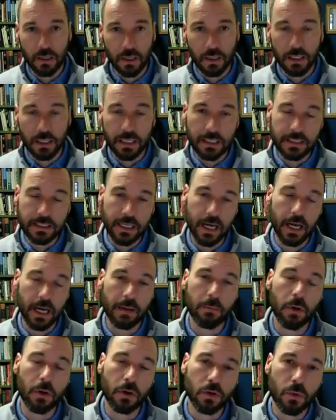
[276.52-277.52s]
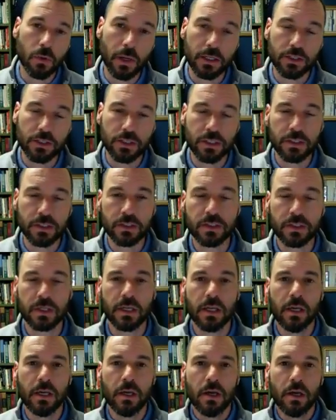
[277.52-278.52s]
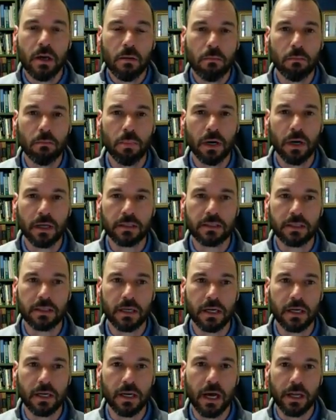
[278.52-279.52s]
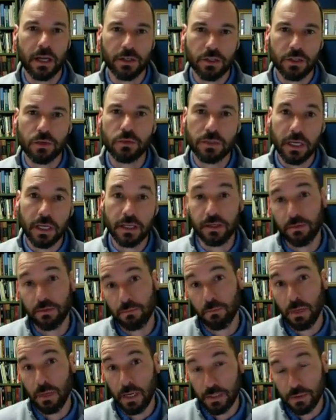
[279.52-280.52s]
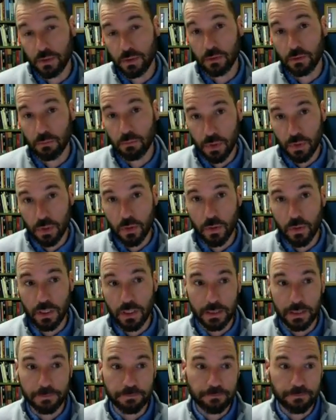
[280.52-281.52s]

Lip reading: lead time on questions, but I do tend to answer pretty quickly.